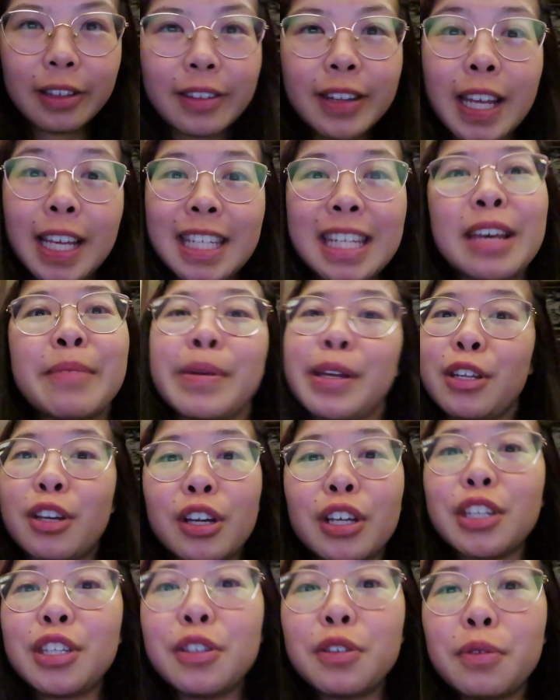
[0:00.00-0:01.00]
Next time I
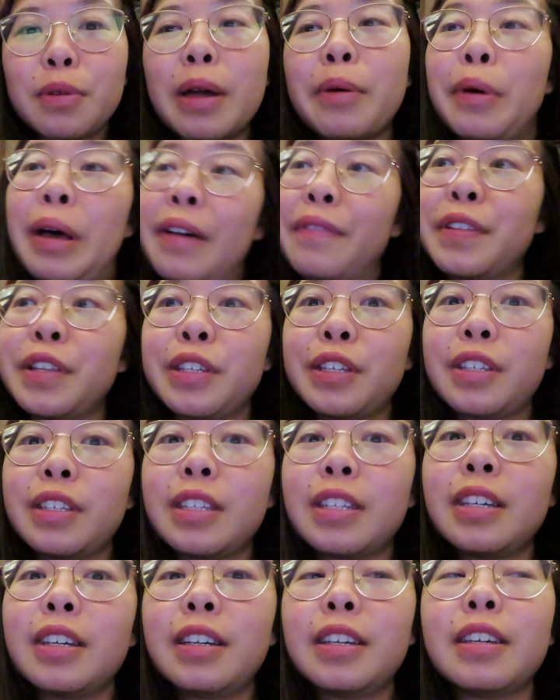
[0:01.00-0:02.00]
talk to you, I will have
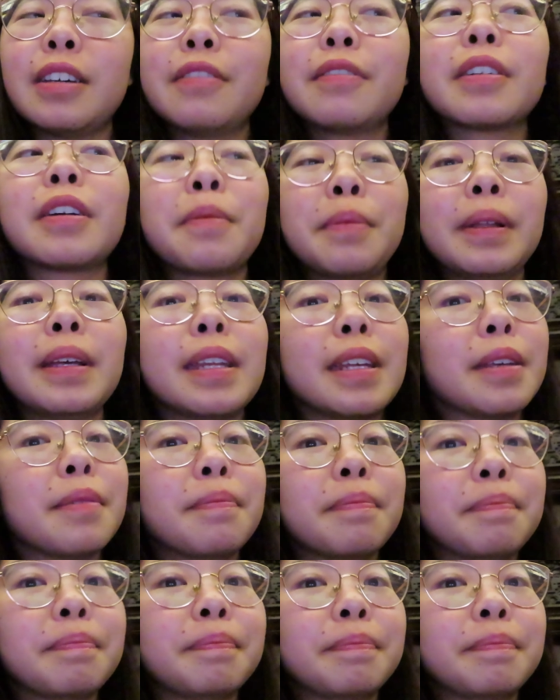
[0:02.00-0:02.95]
this completed